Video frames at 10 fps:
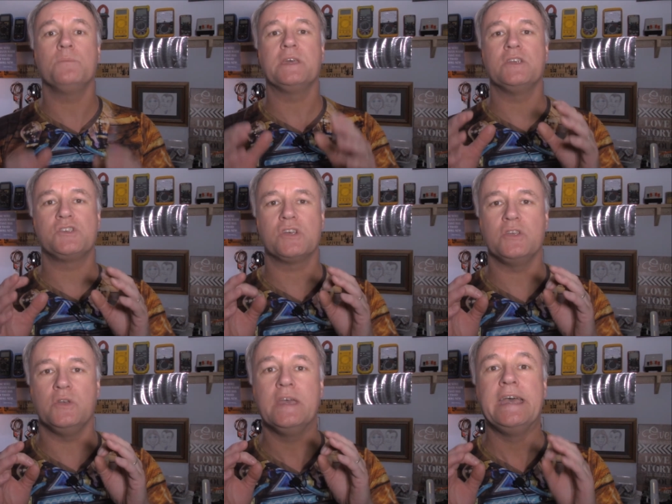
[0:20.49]
I'm going to show
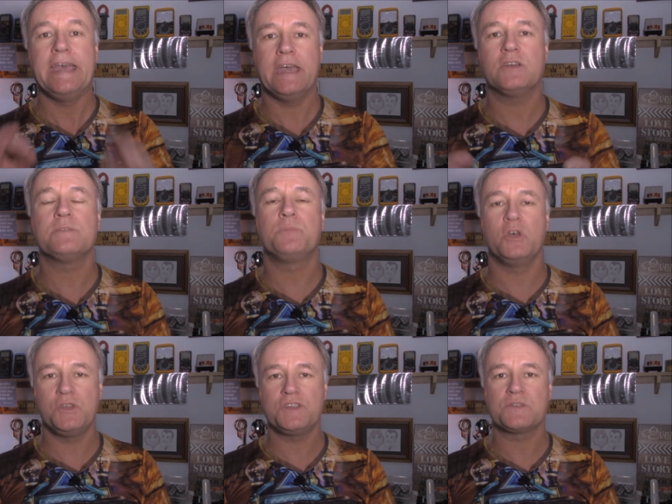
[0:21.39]
you how to
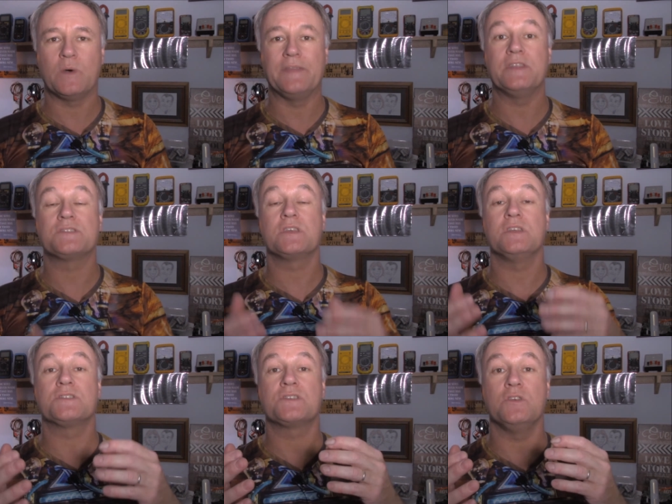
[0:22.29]
purchase one that's
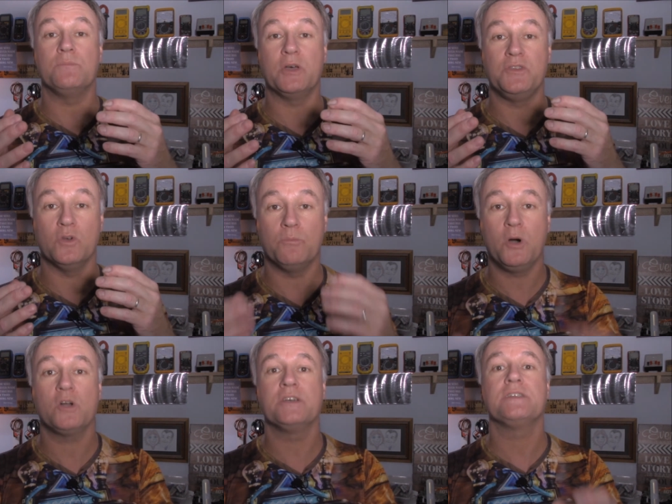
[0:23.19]
going to suit both your
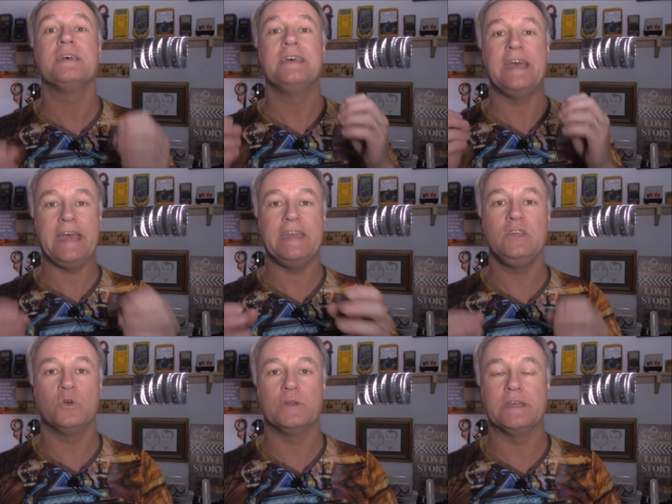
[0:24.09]
pocket and
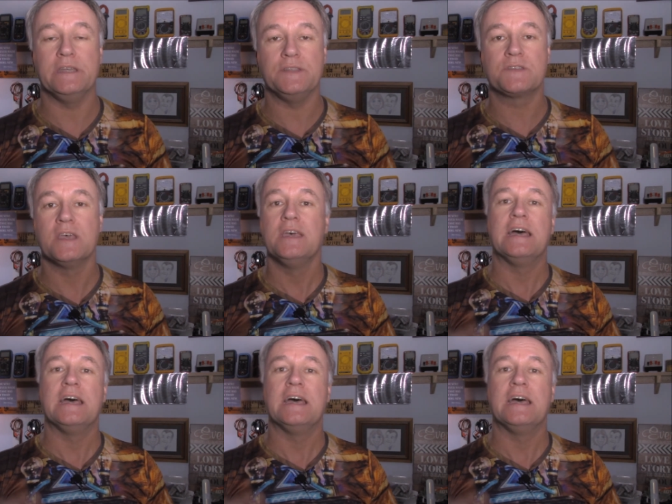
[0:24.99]
your needs.